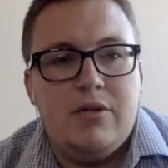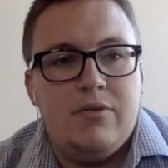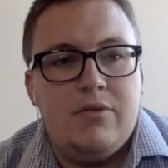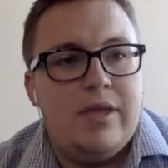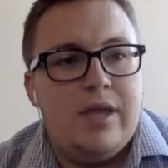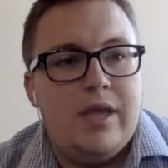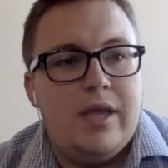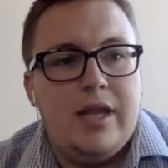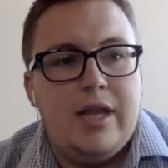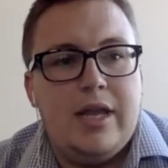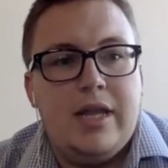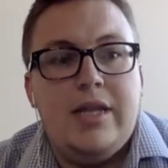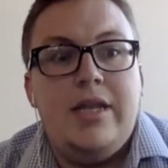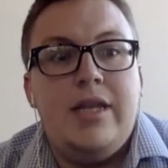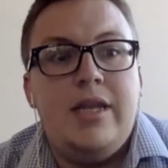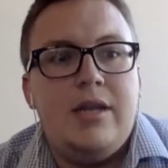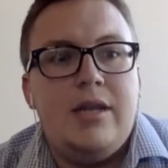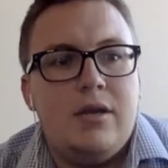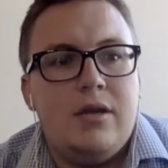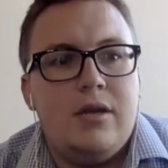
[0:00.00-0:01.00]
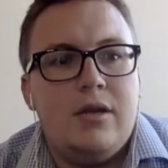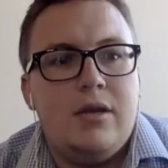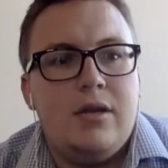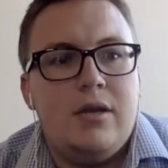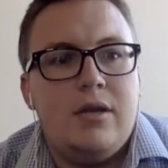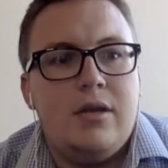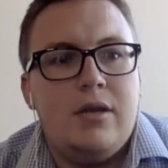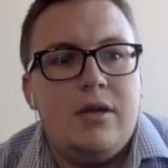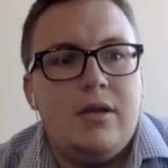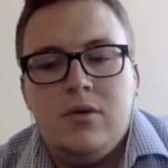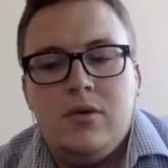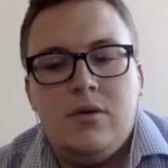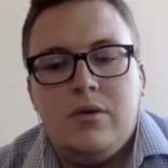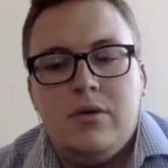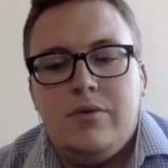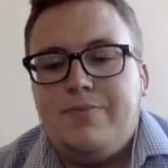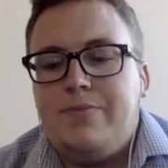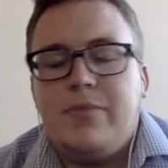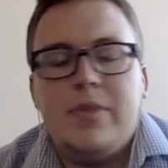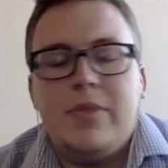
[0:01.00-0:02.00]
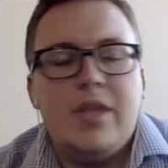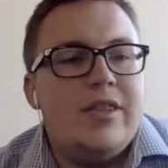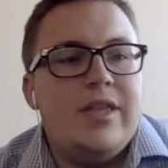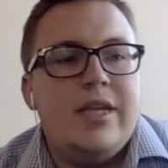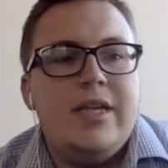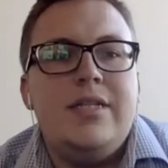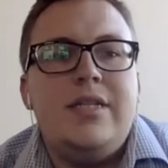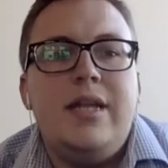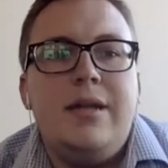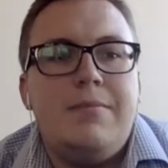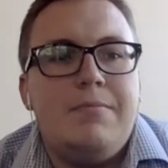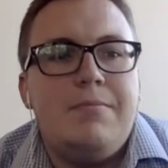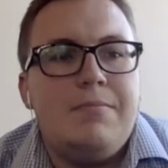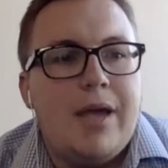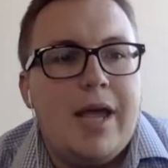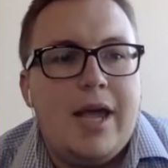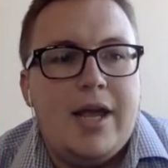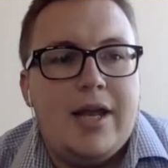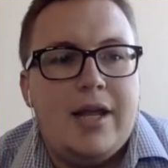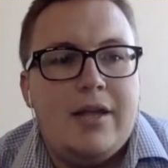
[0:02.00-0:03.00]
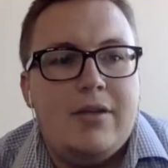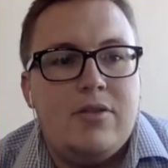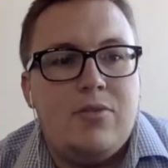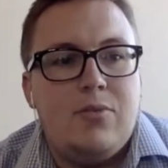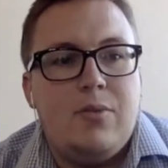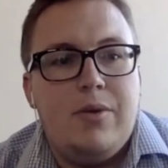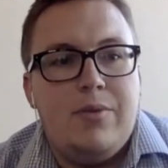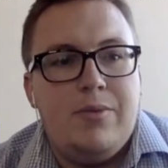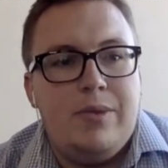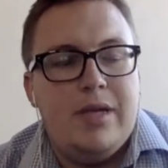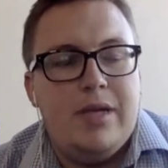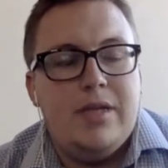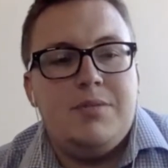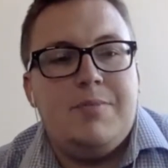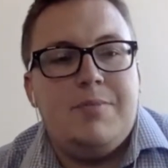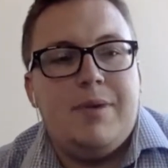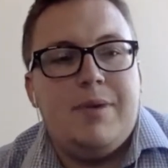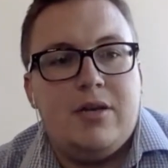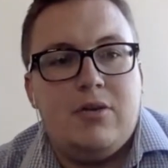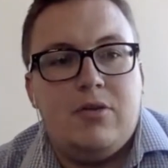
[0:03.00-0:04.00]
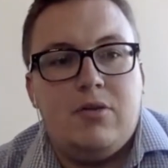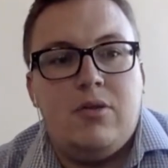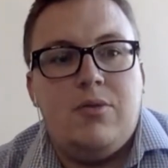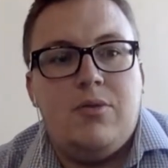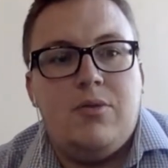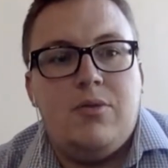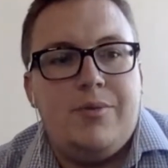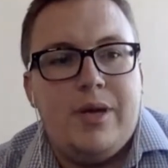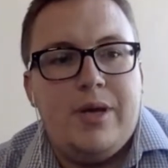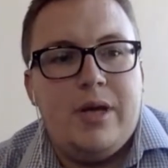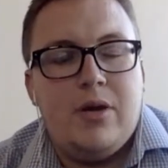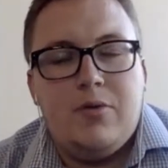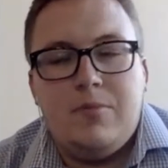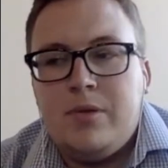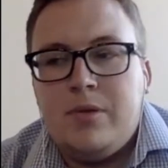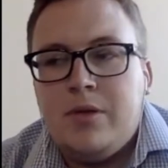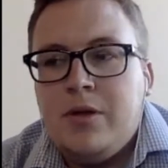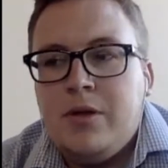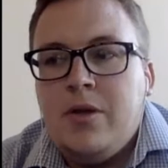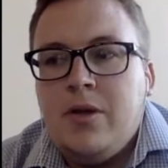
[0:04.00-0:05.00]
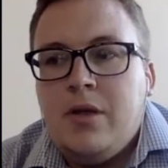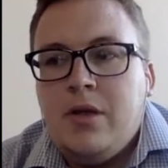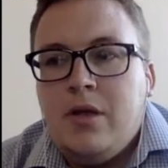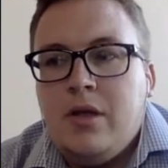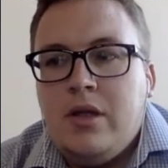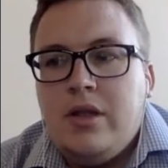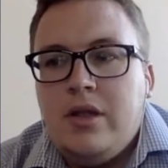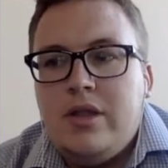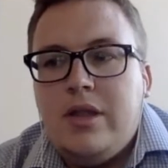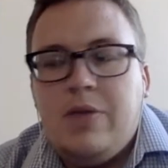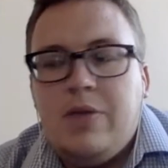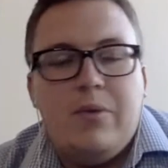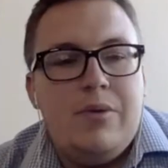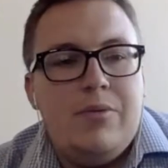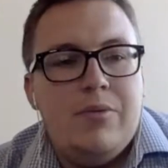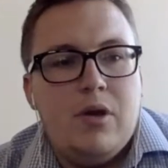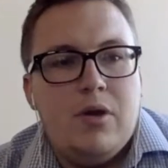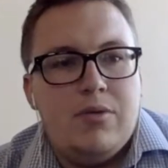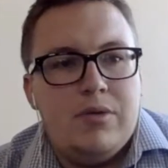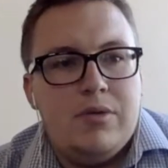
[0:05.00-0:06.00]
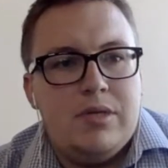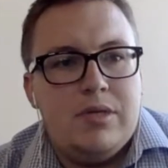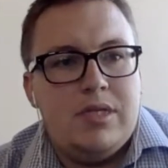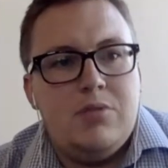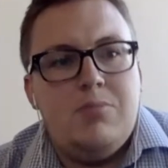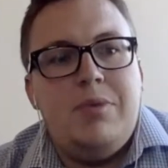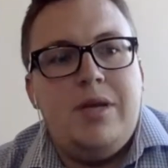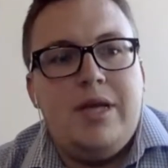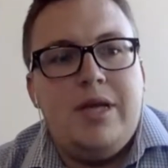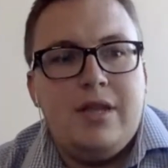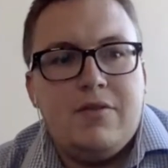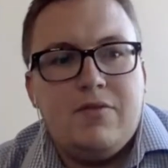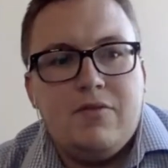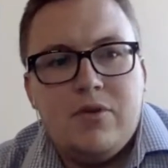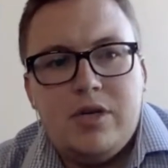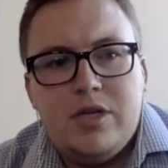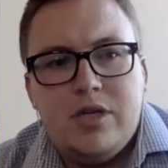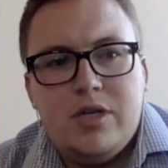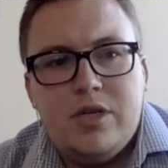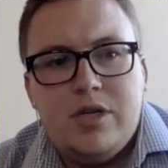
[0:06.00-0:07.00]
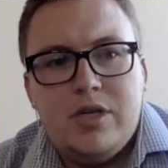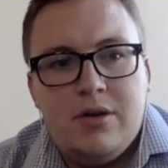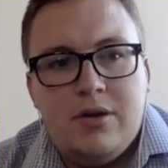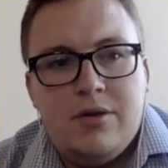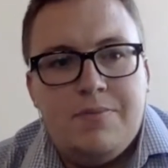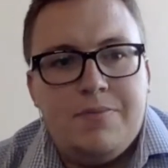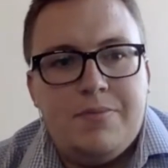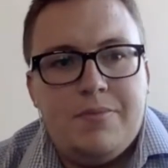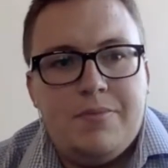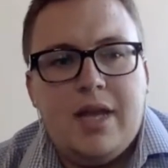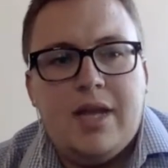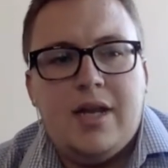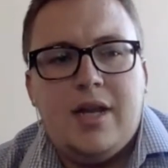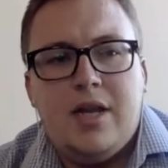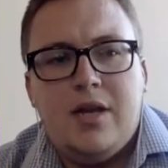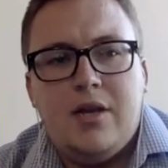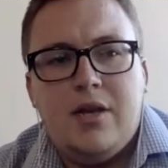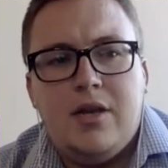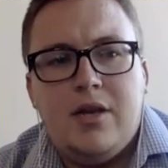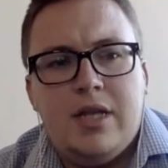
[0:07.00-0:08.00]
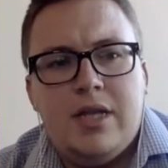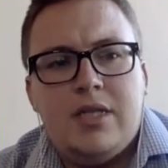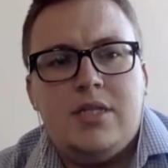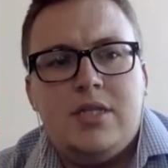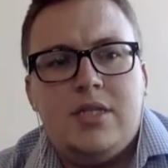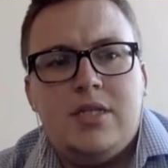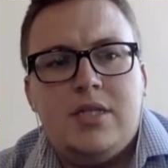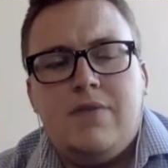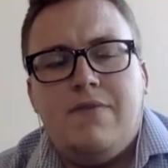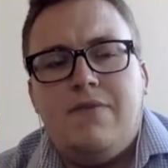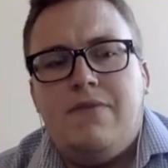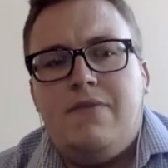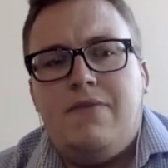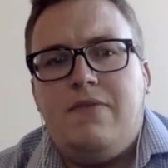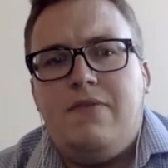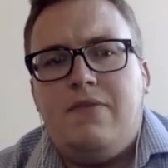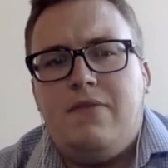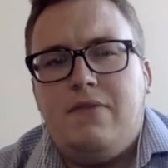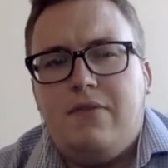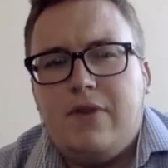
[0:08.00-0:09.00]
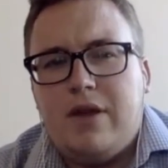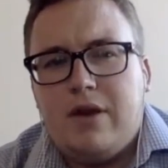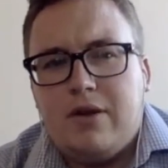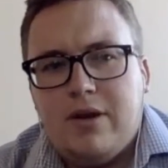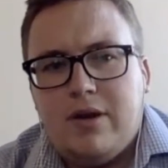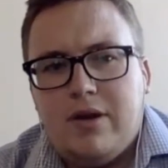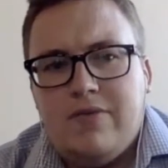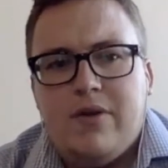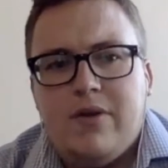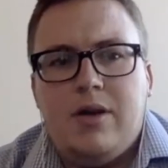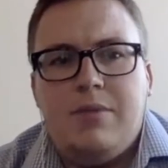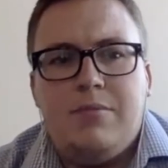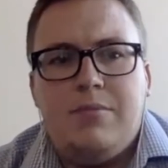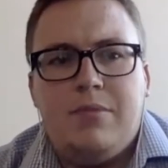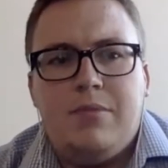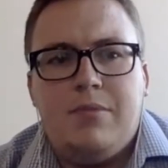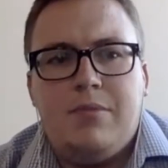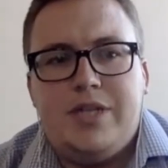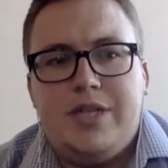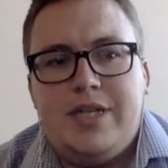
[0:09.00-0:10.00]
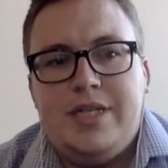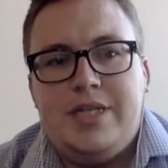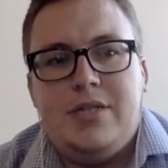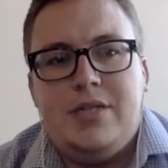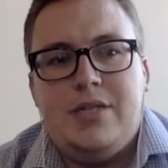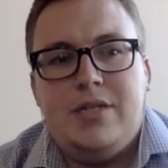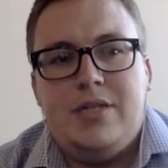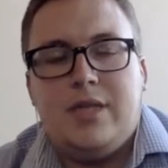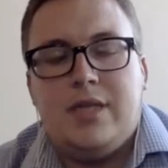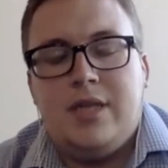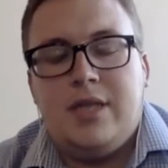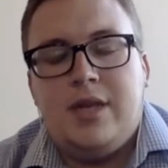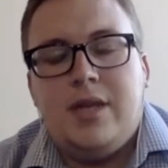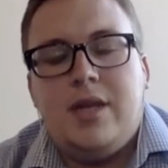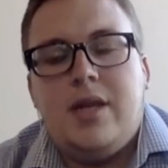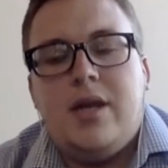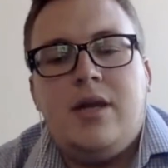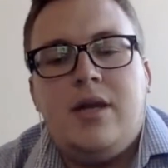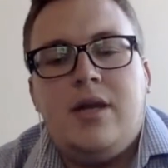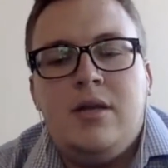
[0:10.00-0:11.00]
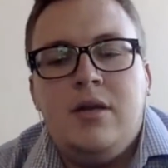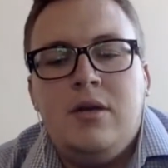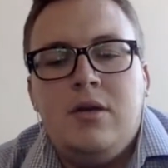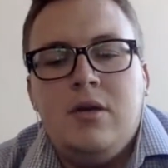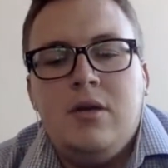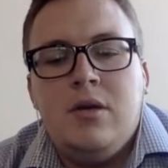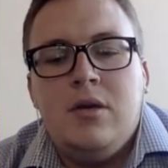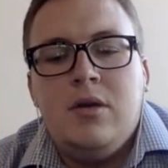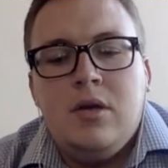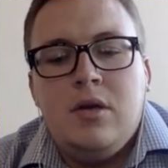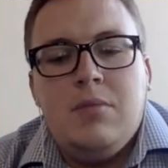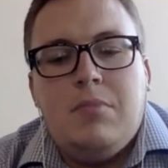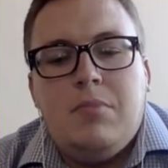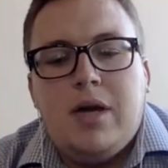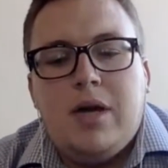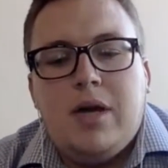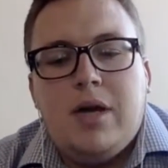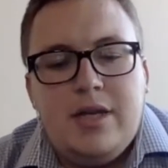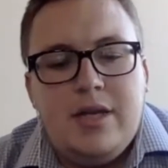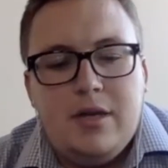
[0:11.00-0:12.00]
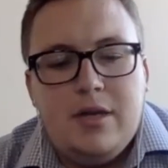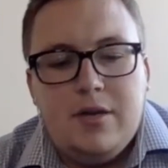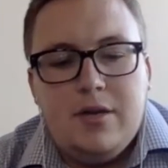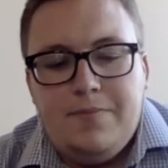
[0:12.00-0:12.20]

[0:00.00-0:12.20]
that things didn't pan out the way we expected or the way we hoped, that we would always still be there for each other. And I know that's very, very much easier said than done, but I think